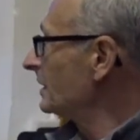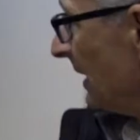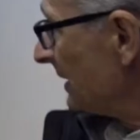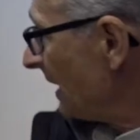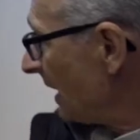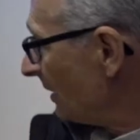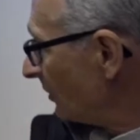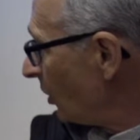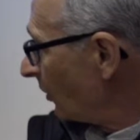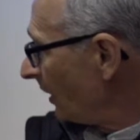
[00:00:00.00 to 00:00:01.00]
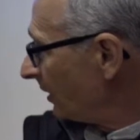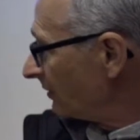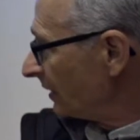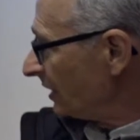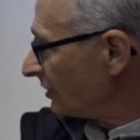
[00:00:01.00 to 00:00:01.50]
It's at a lower
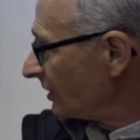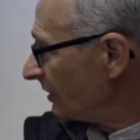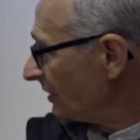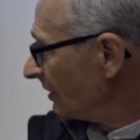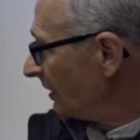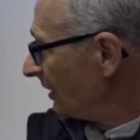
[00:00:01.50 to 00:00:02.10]
elevation